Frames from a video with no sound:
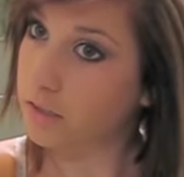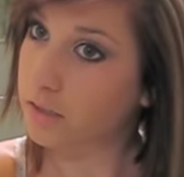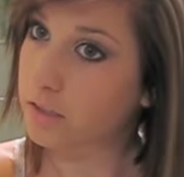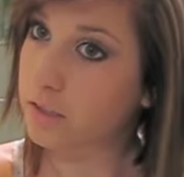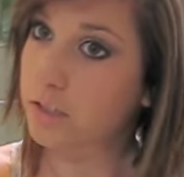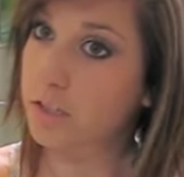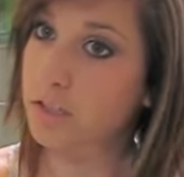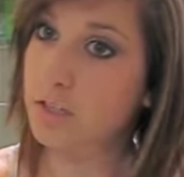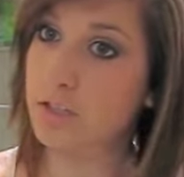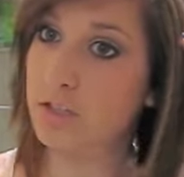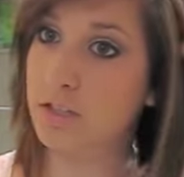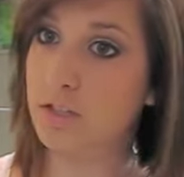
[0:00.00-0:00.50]

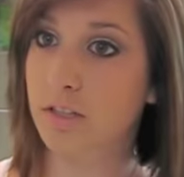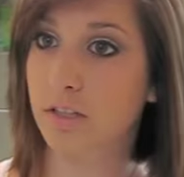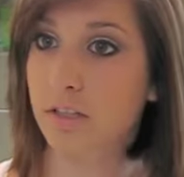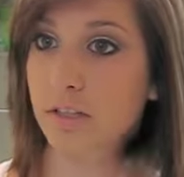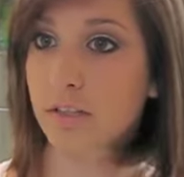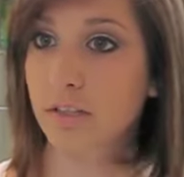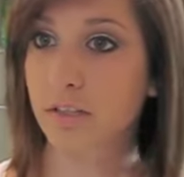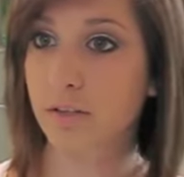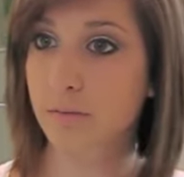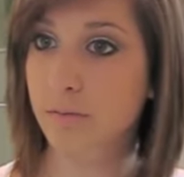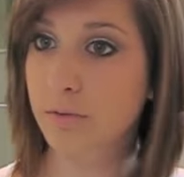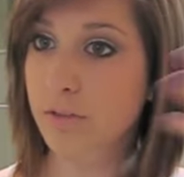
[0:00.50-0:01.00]
Because it
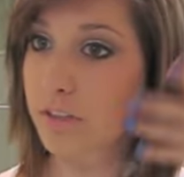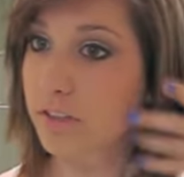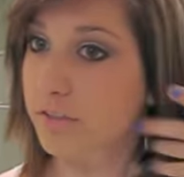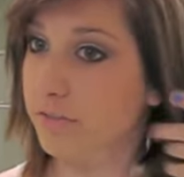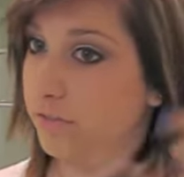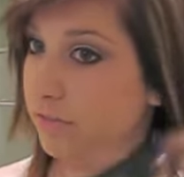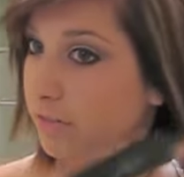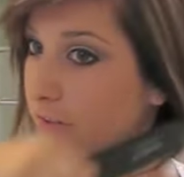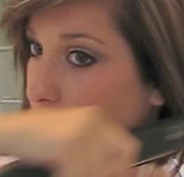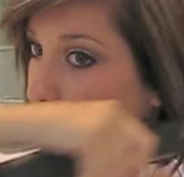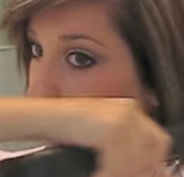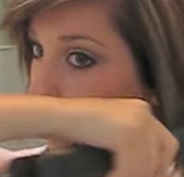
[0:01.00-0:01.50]
really
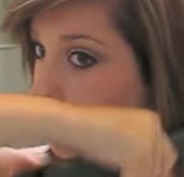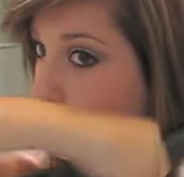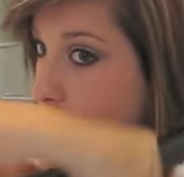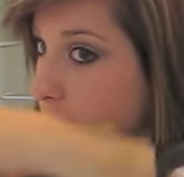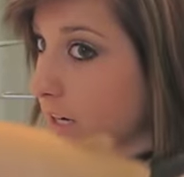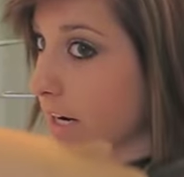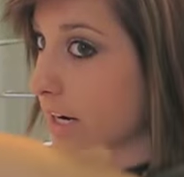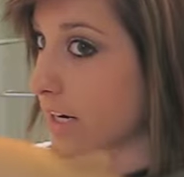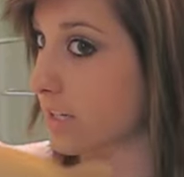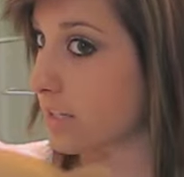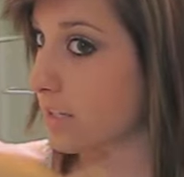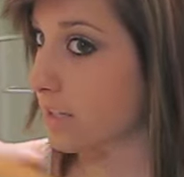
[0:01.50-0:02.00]
flows
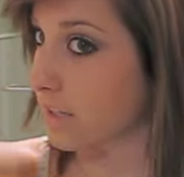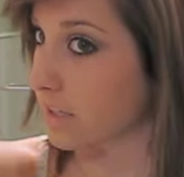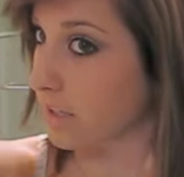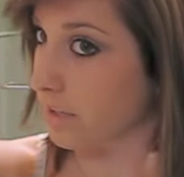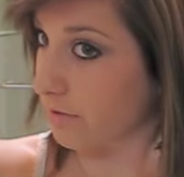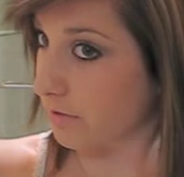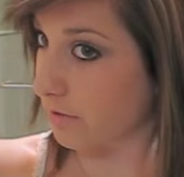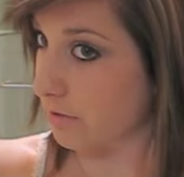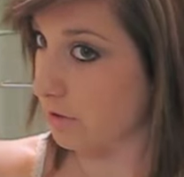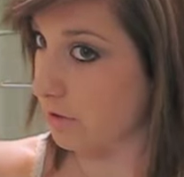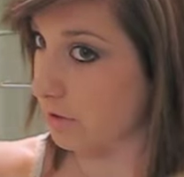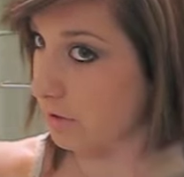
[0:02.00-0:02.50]
nicely if you